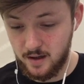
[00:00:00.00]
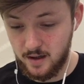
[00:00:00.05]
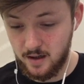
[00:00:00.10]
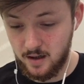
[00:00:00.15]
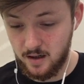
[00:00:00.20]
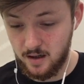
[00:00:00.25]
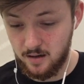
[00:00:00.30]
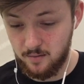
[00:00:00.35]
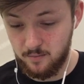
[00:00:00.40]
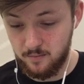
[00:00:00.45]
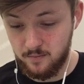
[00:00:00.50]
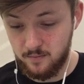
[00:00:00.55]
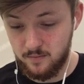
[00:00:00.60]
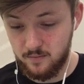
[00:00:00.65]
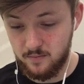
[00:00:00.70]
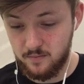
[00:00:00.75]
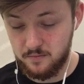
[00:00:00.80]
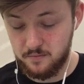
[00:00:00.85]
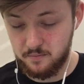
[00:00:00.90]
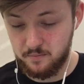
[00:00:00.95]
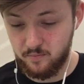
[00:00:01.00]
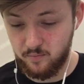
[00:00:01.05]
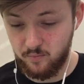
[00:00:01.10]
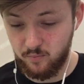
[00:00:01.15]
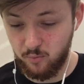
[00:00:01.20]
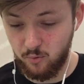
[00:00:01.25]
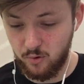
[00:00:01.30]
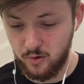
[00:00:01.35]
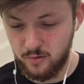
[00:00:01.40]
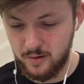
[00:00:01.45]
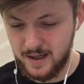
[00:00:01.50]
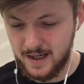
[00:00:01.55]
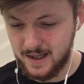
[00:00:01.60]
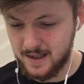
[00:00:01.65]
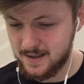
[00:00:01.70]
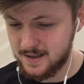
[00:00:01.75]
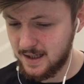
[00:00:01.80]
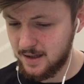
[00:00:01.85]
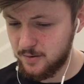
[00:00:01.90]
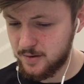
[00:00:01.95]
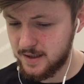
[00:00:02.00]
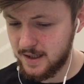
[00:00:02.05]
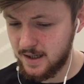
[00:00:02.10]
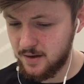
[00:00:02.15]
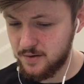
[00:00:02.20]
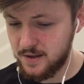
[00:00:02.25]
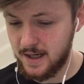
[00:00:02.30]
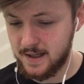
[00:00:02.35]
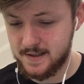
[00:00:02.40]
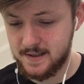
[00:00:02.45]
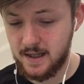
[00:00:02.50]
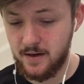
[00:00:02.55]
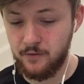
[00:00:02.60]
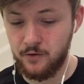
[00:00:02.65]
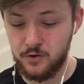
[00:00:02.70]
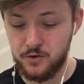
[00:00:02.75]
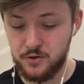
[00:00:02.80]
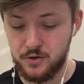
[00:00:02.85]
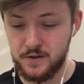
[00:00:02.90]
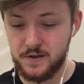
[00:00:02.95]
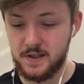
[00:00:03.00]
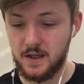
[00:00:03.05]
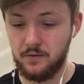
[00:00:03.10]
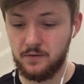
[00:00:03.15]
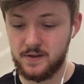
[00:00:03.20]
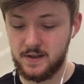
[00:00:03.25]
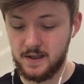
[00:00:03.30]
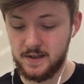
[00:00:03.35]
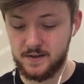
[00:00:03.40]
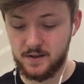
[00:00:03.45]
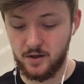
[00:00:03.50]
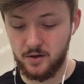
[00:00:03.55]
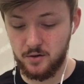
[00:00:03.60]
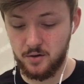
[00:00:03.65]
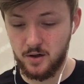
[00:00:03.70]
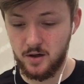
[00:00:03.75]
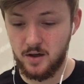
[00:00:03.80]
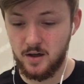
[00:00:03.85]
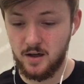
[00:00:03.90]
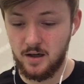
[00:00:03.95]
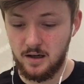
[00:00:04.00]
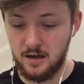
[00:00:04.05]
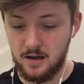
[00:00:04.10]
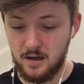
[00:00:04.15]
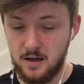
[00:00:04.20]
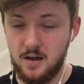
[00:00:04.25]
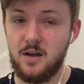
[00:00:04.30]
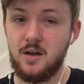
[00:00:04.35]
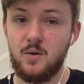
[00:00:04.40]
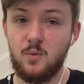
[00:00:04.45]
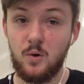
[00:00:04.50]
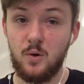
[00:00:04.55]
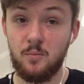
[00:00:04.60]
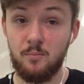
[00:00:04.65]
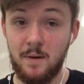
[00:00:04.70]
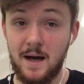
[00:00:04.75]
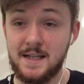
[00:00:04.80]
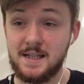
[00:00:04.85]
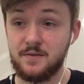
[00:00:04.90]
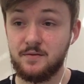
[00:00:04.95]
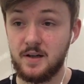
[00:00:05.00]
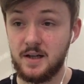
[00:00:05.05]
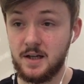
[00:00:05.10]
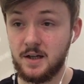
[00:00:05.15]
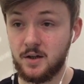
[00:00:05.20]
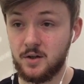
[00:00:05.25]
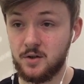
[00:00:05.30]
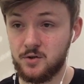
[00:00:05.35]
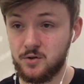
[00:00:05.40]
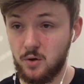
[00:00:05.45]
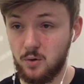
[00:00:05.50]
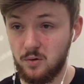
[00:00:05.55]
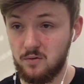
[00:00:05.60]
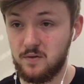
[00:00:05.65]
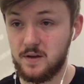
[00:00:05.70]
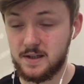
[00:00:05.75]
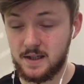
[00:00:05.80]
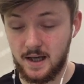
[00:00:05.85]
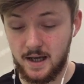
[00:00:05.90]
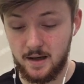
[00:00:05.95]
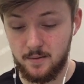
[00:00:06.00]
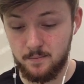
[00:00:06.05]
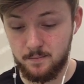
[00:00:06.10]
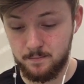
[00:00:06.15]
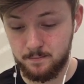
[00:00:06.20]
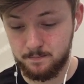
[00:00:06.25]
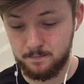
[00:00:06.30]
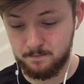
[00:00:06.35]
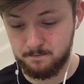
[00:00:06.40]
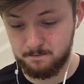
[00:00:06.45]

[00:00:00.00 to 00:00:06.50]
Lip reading: Will we get the tower down? Yeah, 770, so we're massively in control of this game.